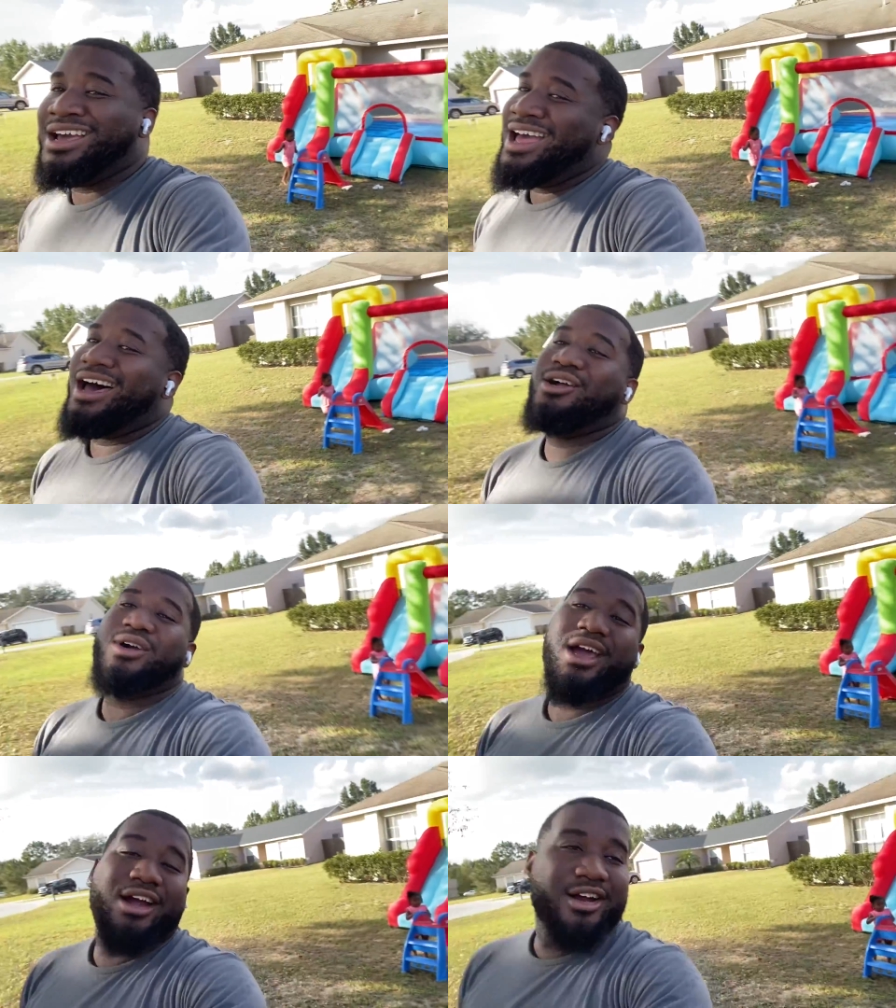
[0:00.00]
I don't
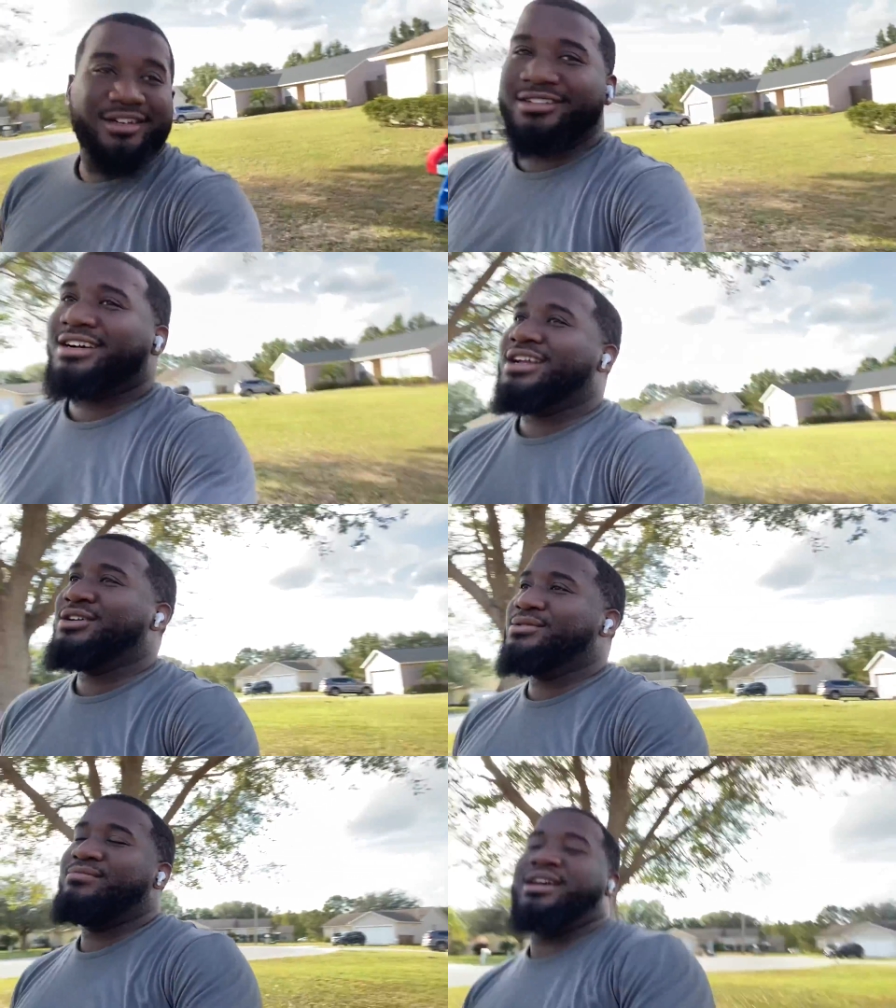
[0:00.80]
care. I
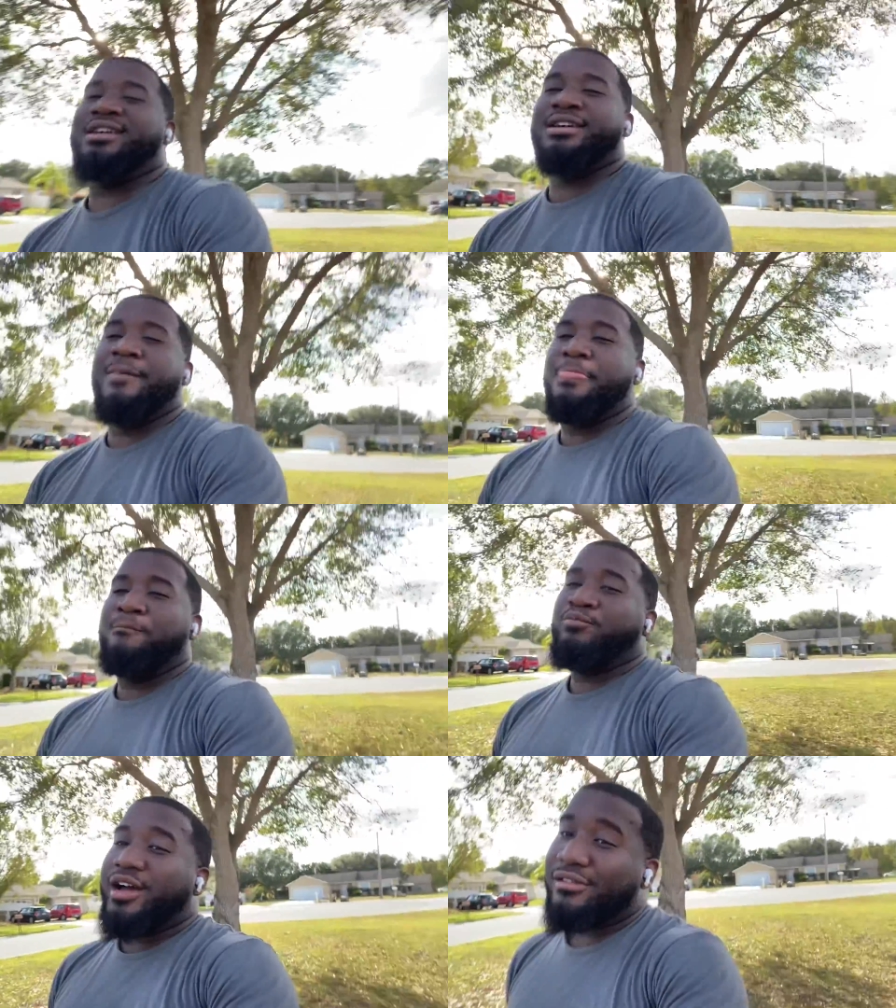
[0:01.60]
don't, man.
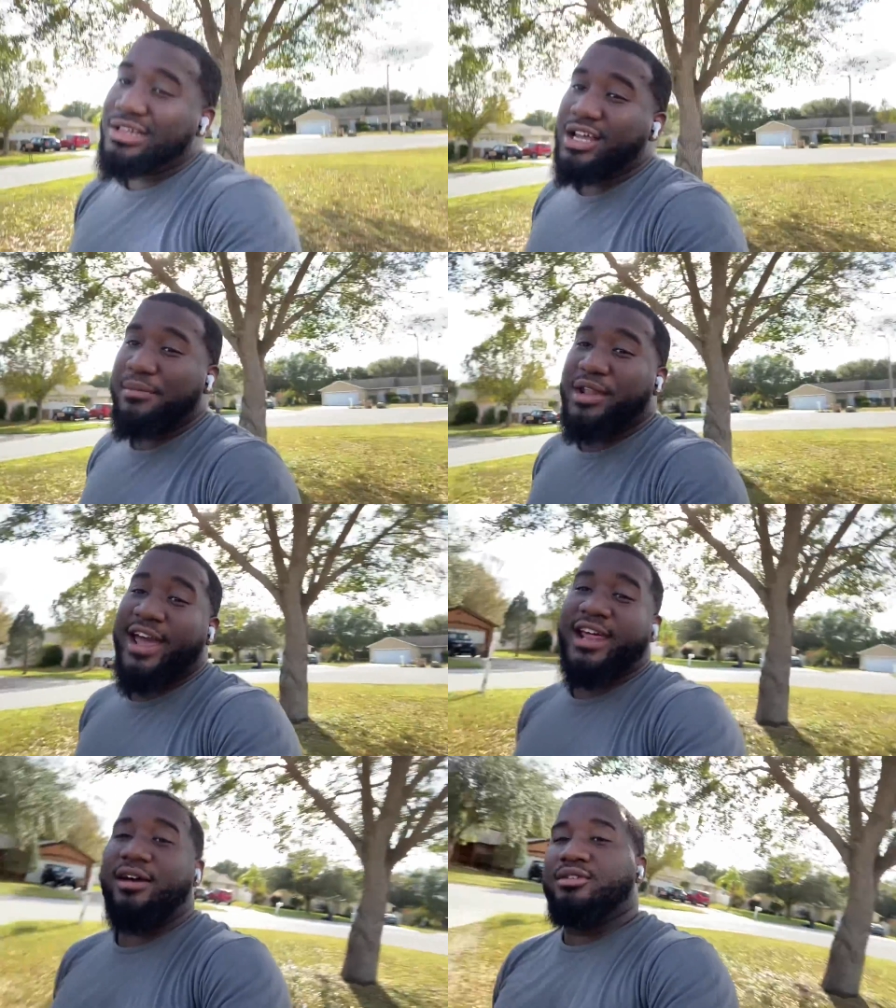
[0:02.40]
I really ain't been
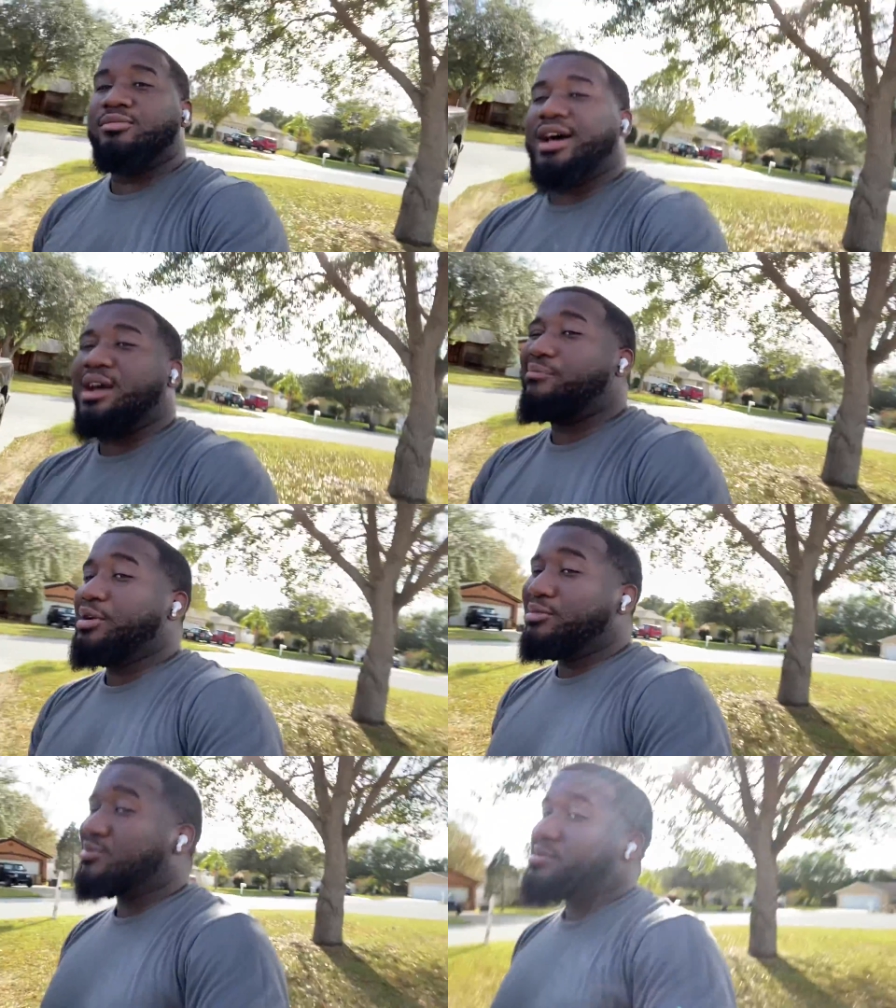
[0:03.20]
hanging out with nobody. I
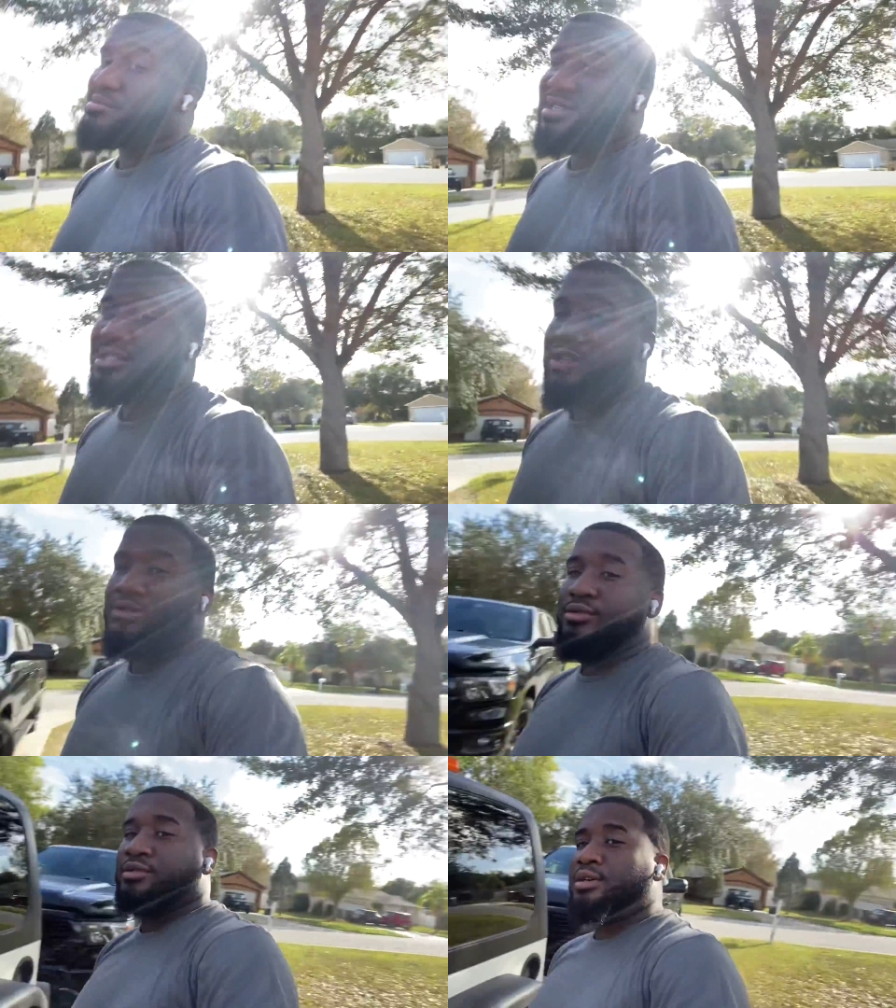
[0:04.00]
pretty much been to myself.
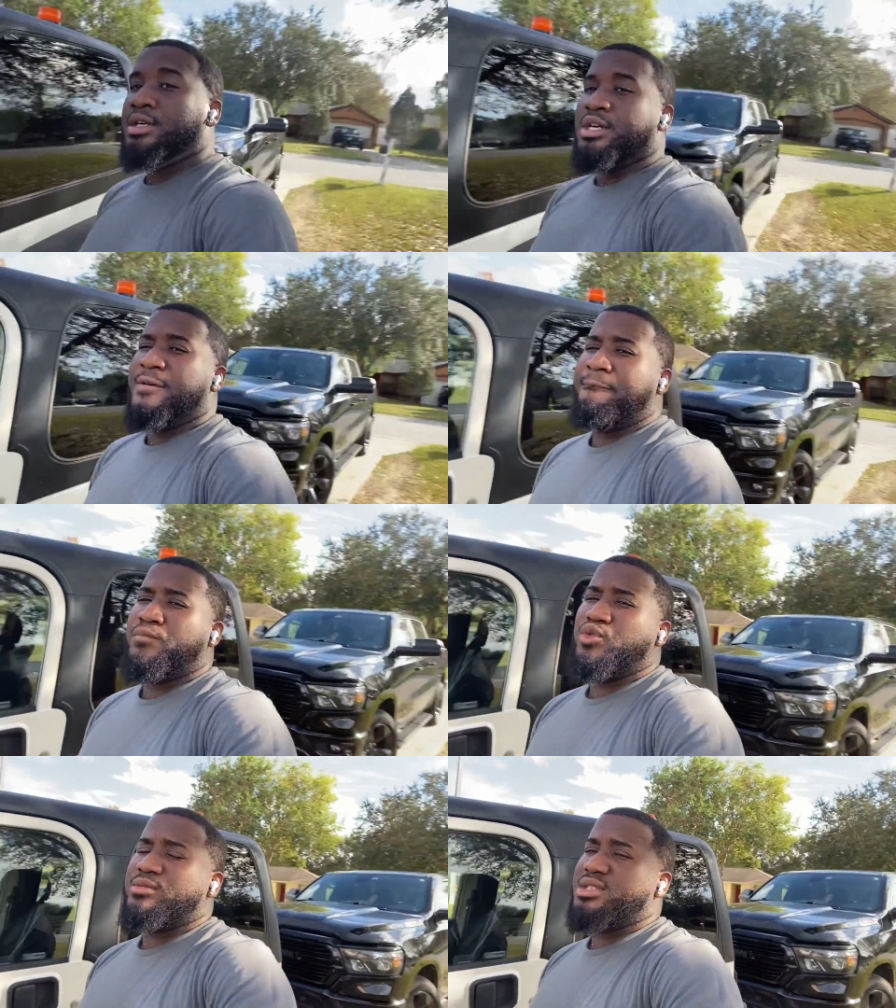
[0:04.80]
You
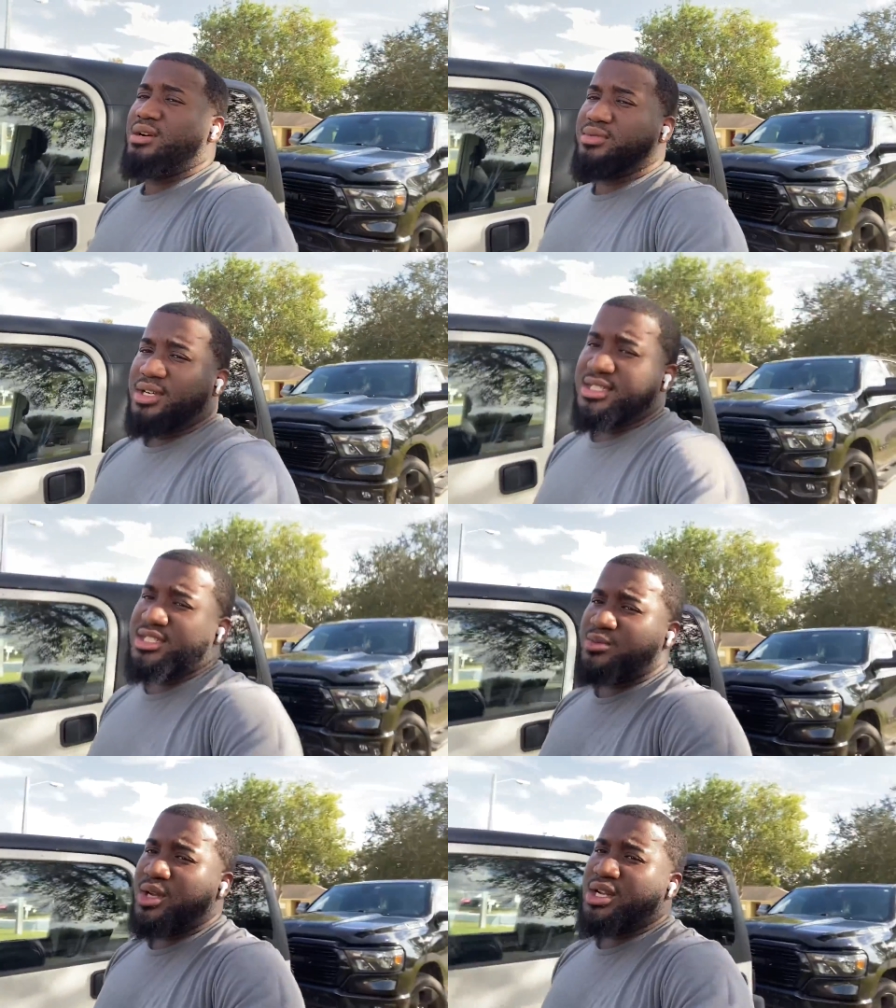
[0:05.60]
know what I'm saying? I'm getting to
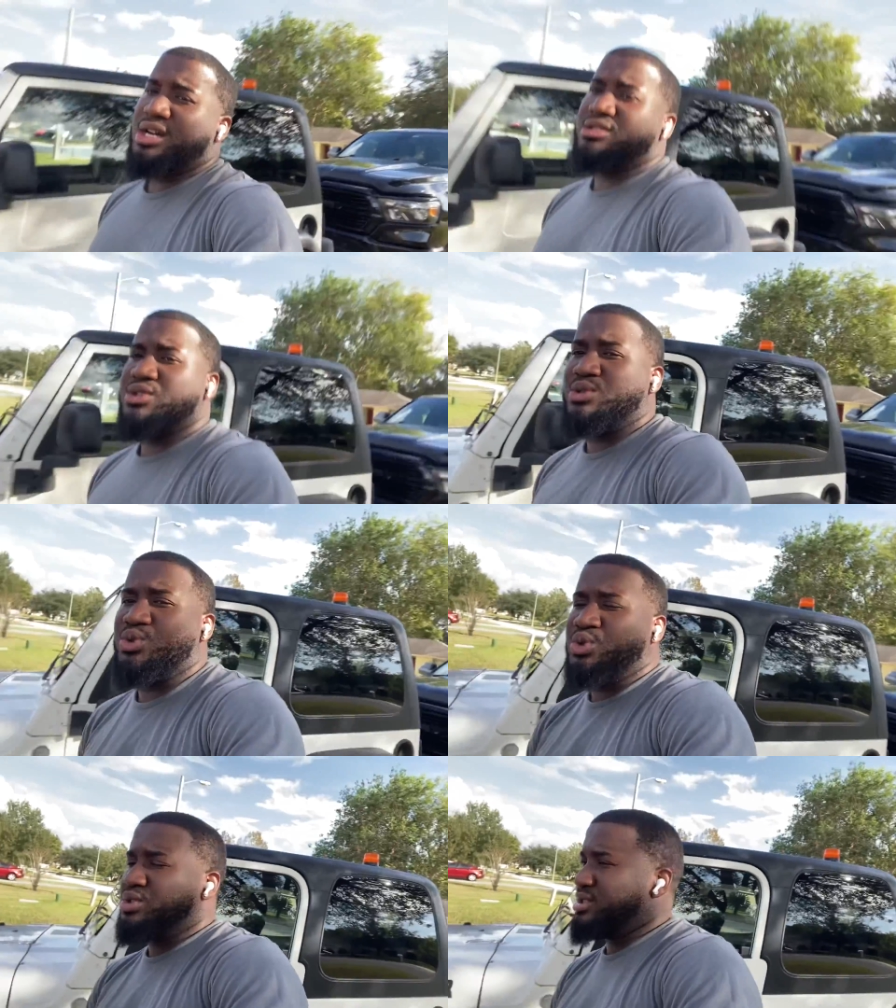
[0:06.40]
this money now, so
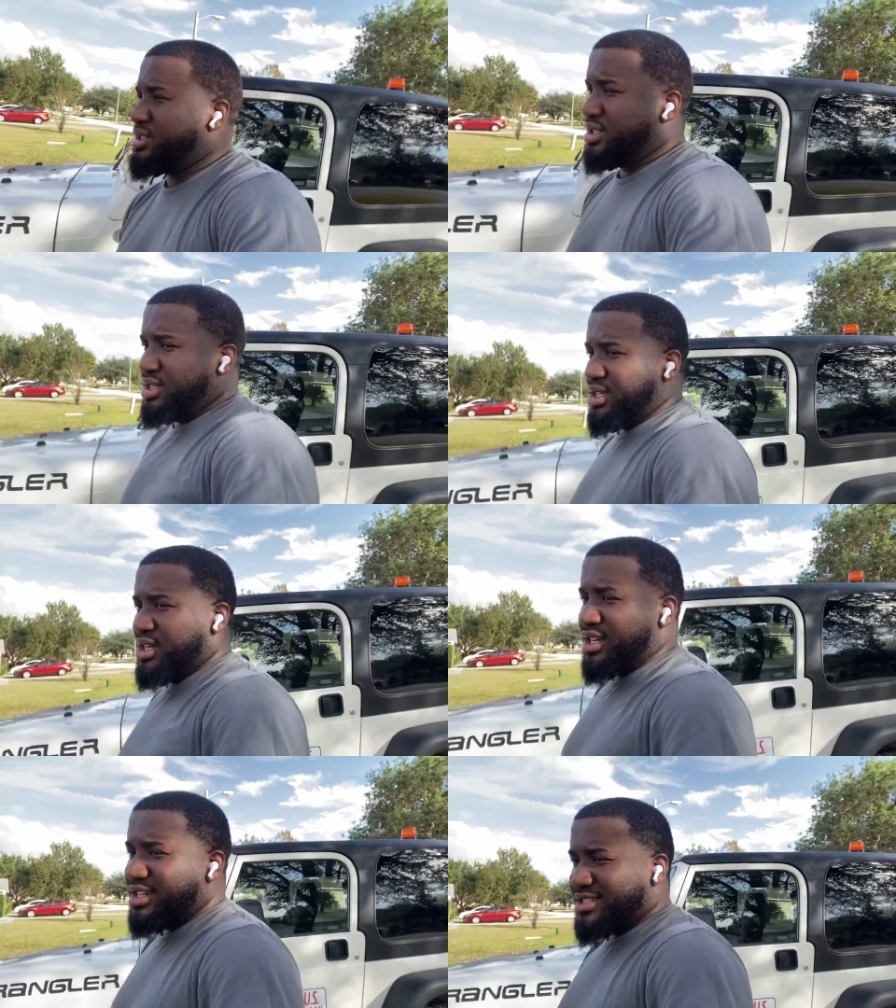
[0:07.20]

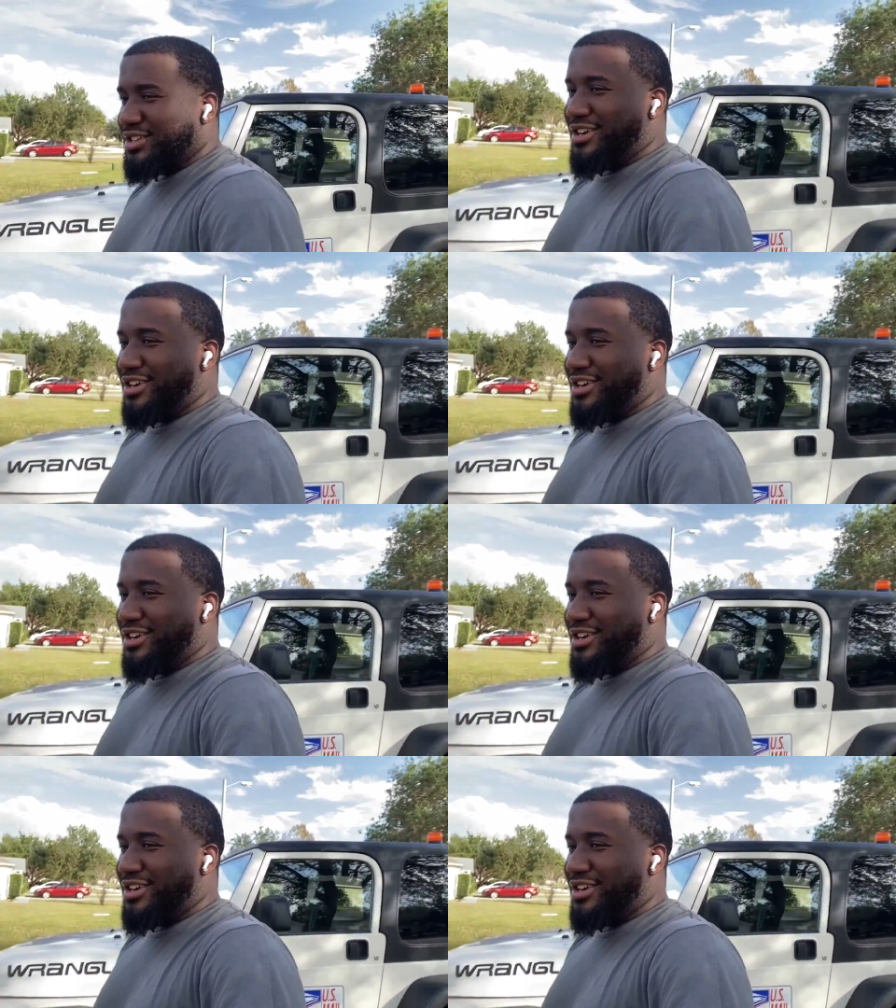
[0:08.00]
it's all.